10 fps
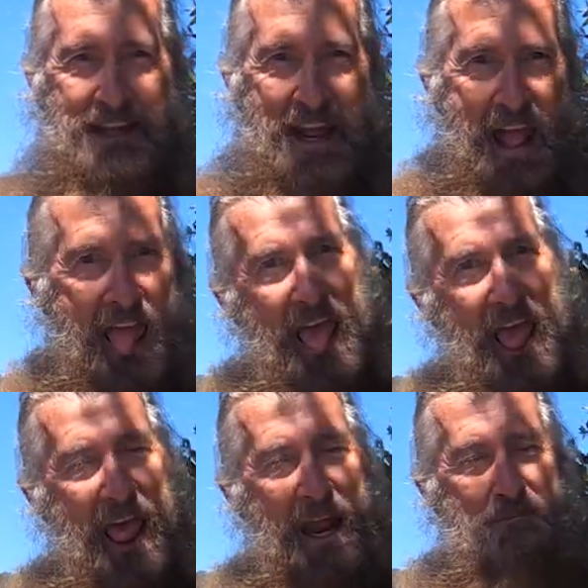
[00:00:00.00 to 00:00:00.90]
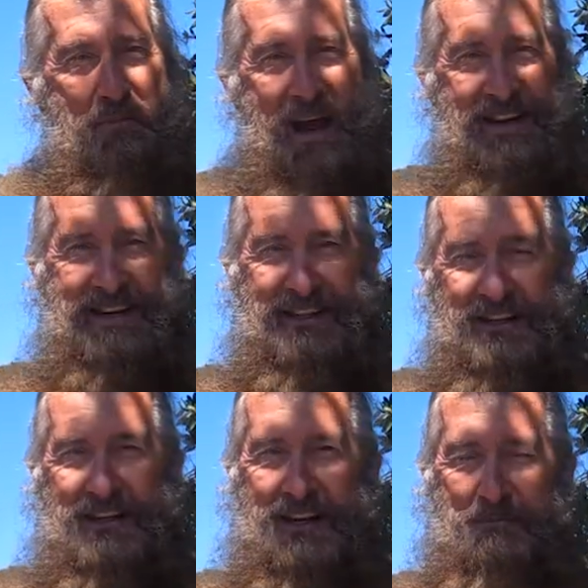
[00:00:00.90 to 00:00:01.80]
there basking
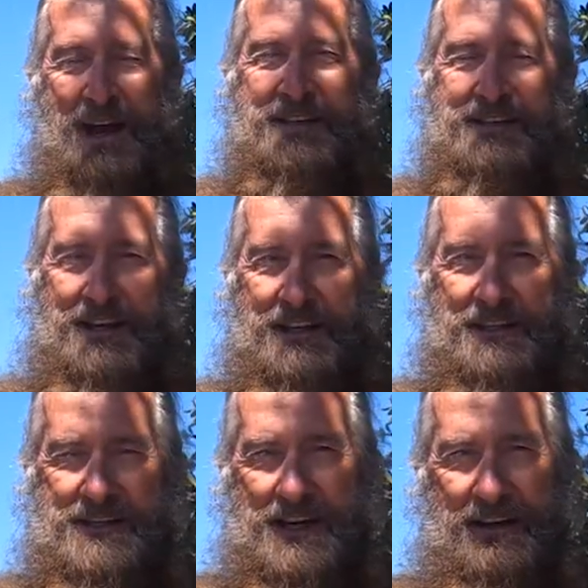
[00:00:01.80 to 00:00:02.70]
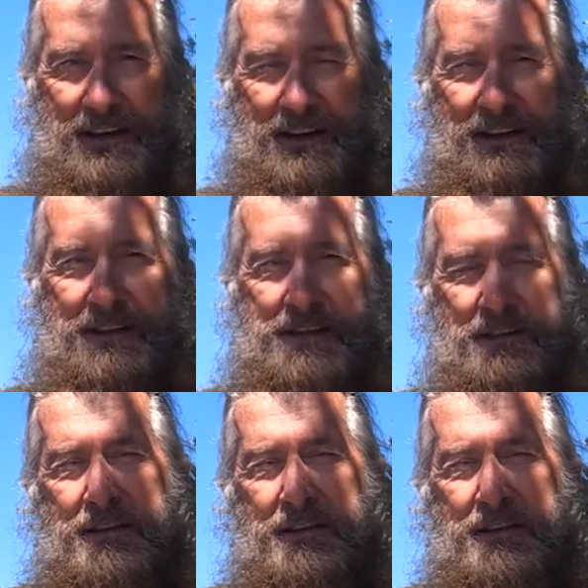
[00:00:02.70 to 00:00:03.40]
in the sun. So